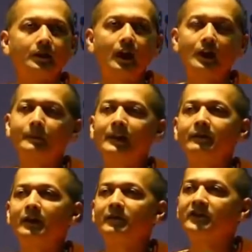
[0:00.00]

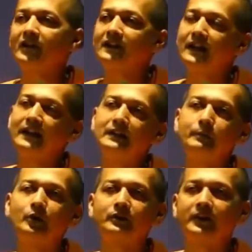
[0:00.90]
Normally when we start any
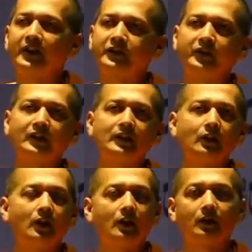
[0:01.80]
book,
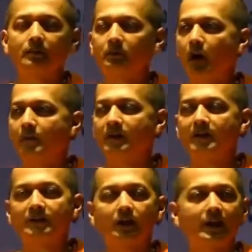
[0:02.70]
history or
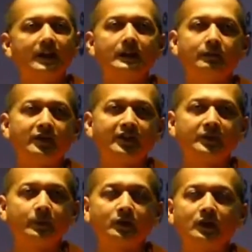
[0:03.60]
commerce or any
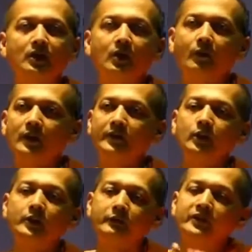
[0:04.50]
physics book, what we
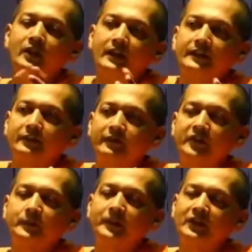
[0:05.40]
do is we start at the
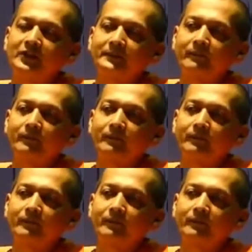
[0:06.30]
first page,